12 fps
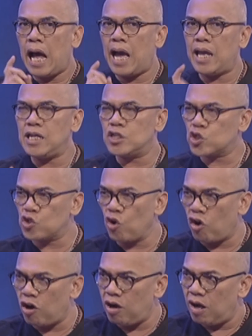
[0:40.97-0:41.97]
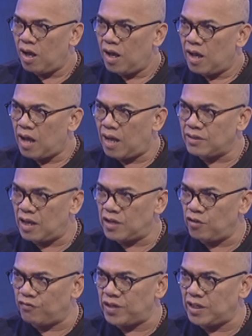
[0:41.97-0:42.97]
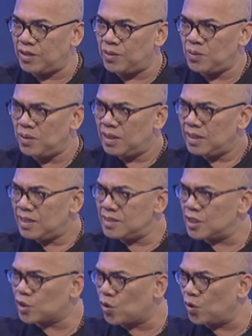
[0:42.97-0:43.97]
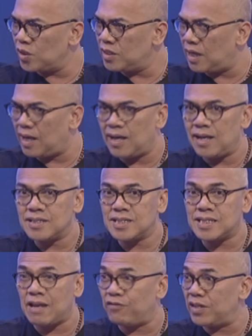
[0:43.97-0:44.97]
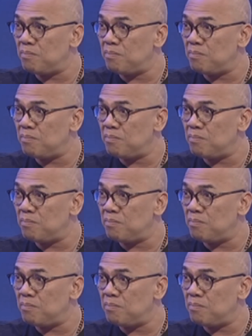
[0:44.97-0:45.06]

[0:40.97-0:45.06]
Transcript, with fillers: I saw uh, the, your video. Is it called uh, Seven